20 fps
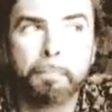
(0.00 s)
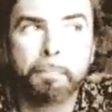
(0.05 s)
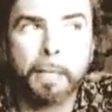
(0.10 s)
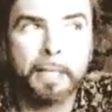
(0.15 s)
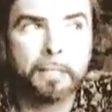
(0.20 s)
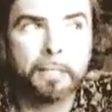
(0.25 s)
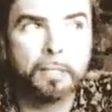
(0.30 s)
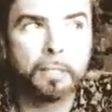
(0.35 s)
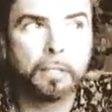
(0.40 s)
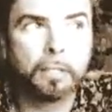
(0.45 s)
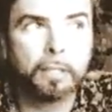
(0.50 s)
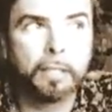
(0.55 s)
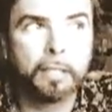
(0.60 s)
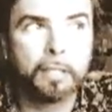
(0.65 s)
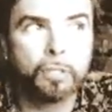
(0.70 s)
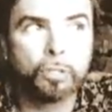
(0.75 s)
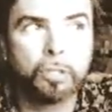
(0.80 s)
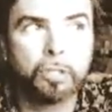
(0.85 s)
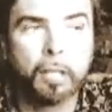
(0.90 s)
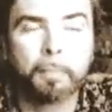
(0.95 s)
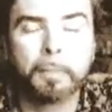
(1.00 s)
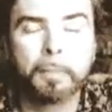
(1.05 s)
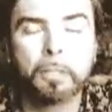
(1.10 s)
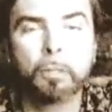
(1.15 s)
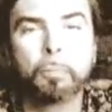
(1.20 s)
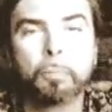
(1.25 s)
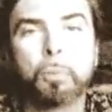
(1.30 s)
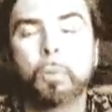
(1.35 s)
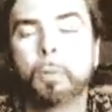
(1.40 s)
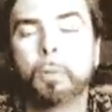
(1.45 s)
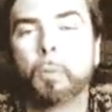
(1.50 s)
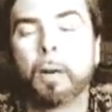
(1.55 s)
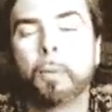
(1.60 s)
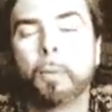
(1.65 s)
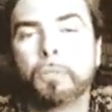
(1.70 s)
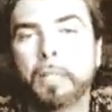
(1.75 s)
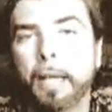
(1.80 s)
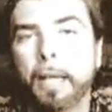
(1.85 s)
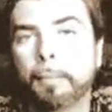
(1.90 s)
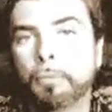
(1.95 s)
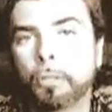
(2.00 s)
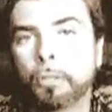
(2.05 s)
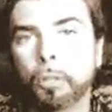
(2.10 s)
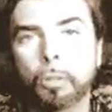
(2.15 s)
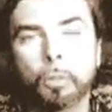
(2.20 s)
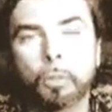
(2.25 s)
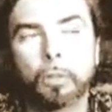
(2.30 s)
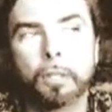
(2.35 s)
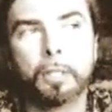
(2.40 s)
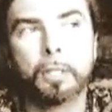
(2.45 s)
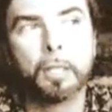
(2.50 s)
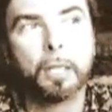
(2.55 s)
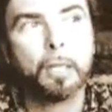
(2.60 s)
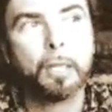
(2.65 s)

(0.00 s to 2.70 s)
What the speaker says: Basically, they just led me to the point where I was absolutely